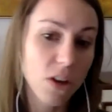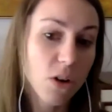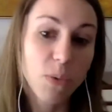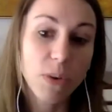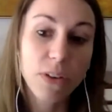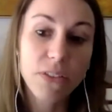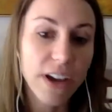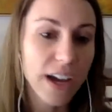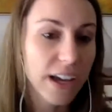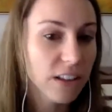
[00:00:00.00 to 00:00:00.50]

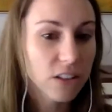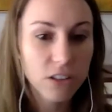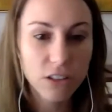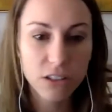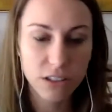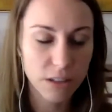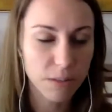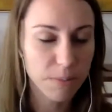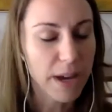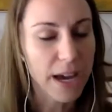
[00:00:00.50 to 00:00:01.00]
We've had those
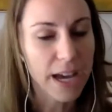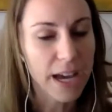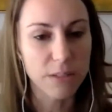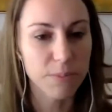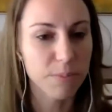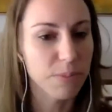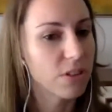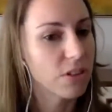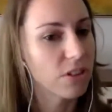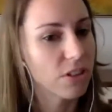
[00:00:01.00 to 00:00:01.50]
in the
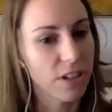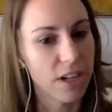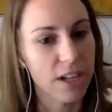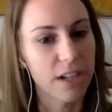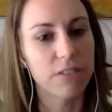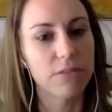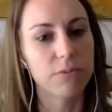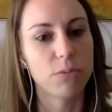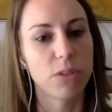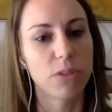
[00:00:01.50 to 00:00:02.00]
past, but they're
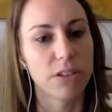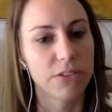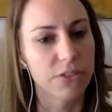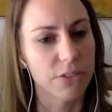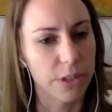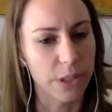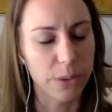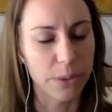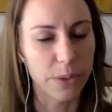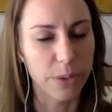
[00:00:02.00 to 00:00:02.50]
kind of more
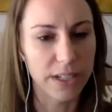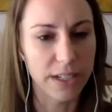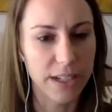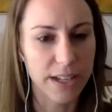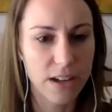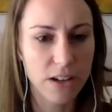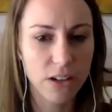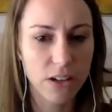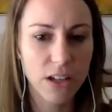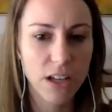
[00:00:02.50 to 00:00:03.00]
frequent
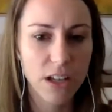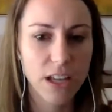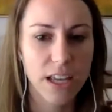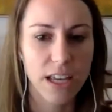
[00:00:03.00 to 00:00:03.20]
now.